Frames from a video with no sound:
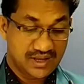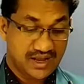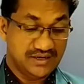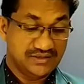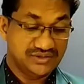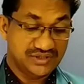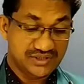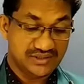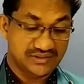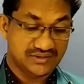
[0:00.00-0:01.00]
and
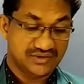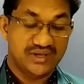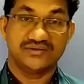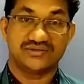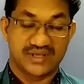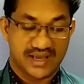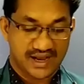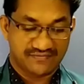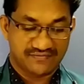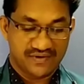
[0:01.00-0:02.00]
indeed the things they
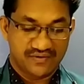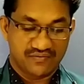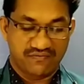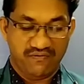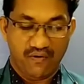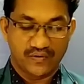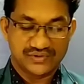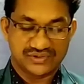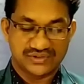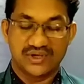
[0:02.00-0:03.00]
have
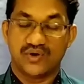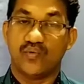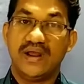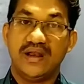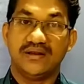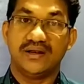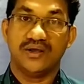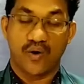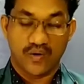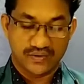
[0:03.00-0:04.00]
forced,
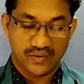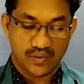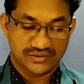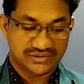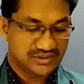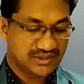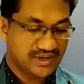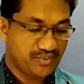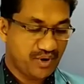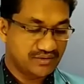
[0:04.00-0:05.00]
willingly or not,
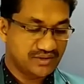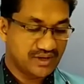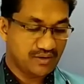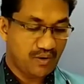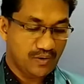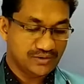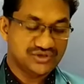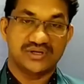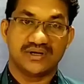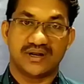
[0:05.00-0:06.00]
upon their own
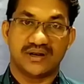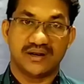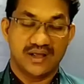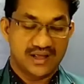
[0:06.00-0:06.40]
children,